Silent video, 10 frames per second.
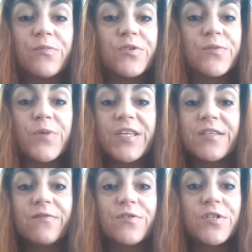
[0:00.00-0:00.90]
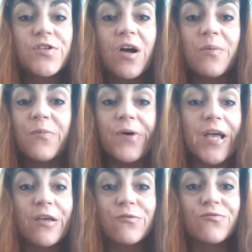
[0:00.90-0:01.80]
was waiting for the job where
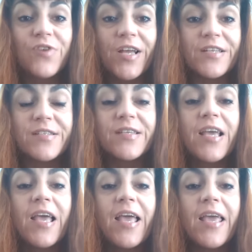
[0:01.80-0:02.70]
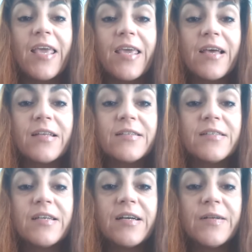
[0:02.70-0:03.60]
I could write
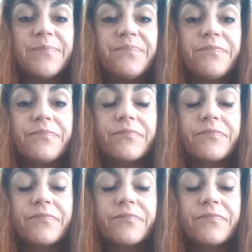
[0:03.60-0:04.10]
and um,